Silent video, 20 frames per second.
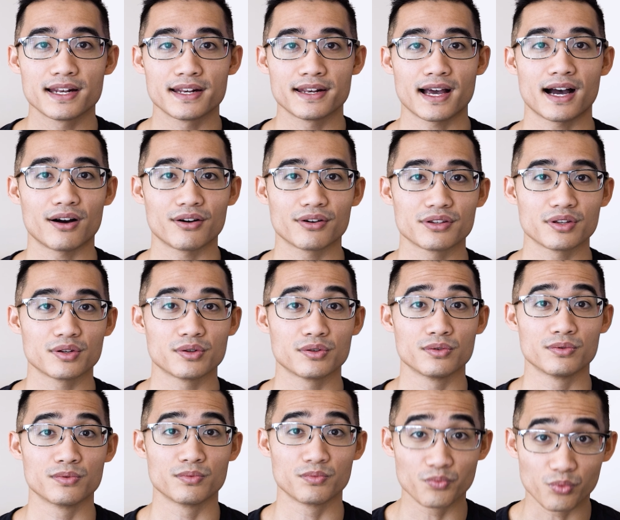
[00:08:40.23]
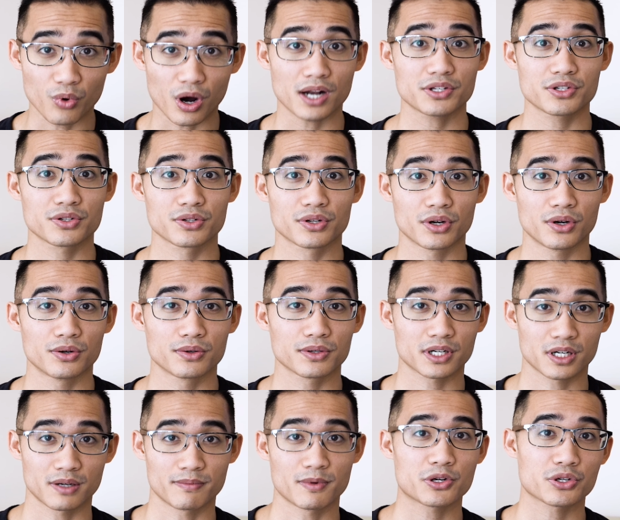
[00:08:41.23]
Now, you want to go
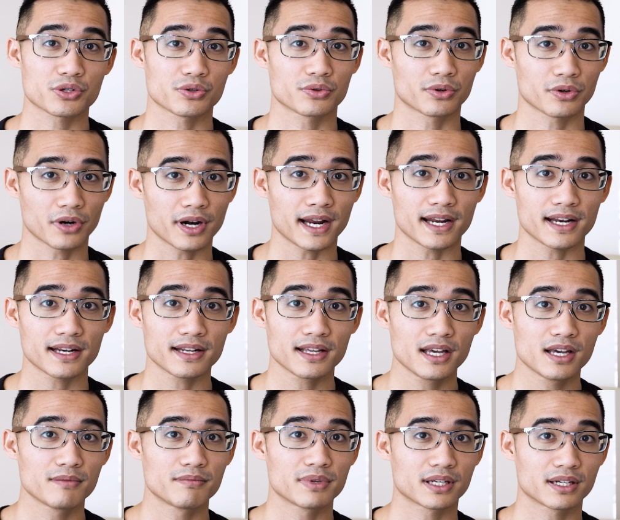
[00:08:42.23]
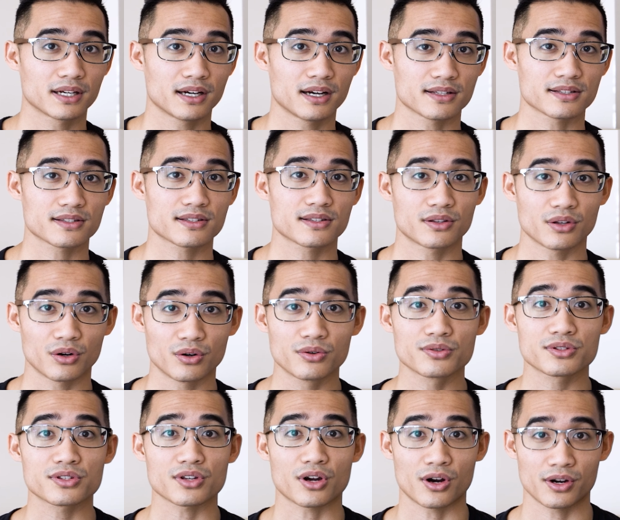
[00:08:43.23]
commercial grade because
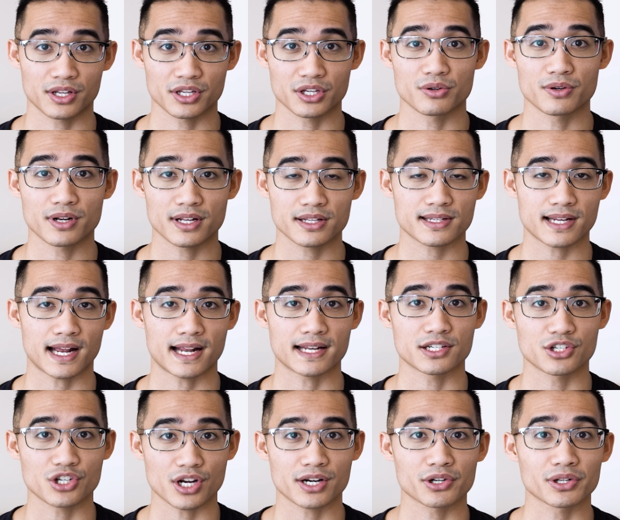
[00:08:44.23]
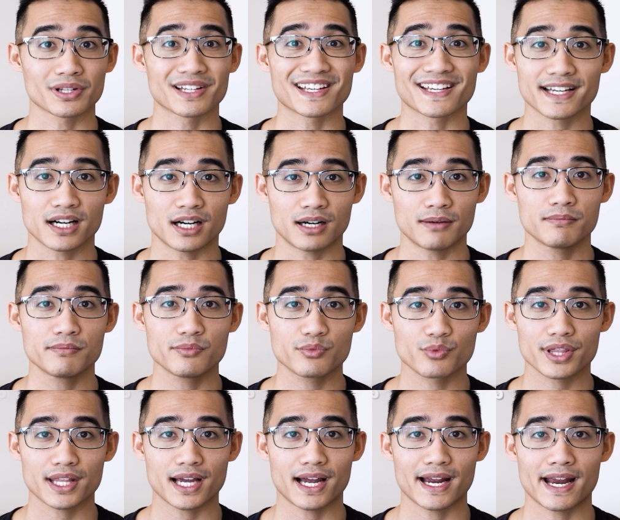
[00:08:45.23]
those are the units that generally come
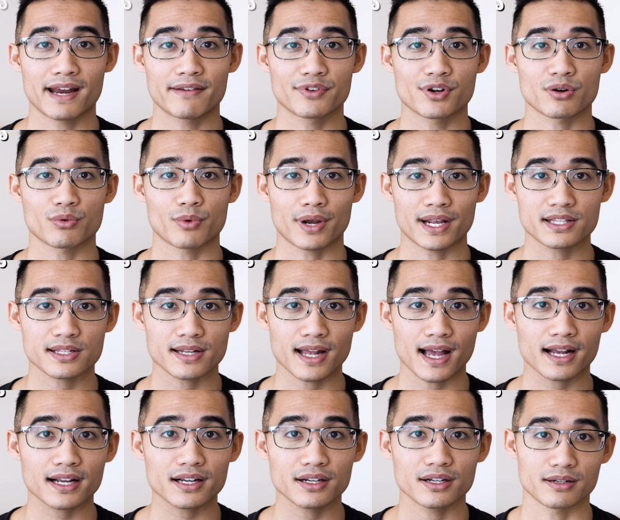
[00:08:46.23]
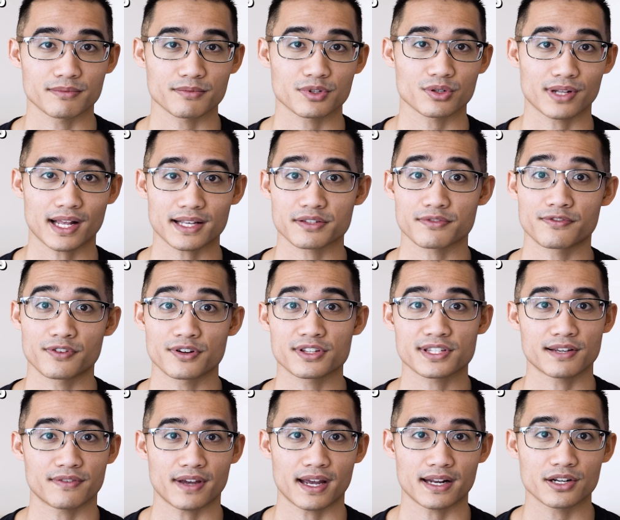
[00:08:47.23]
with that heavier weight stack. So that's the first
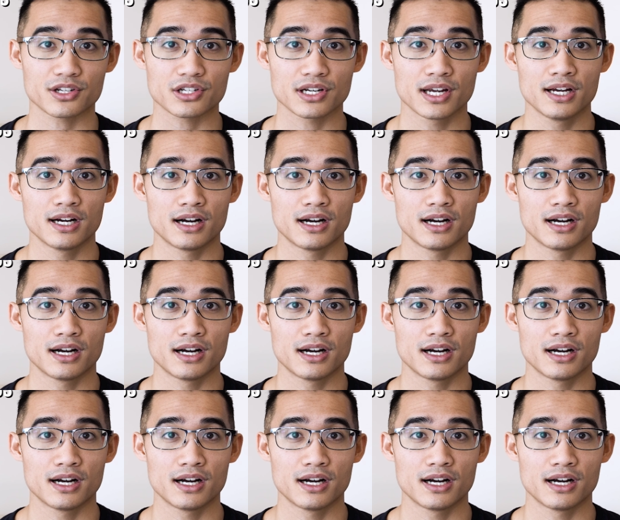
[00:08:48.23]
advantage.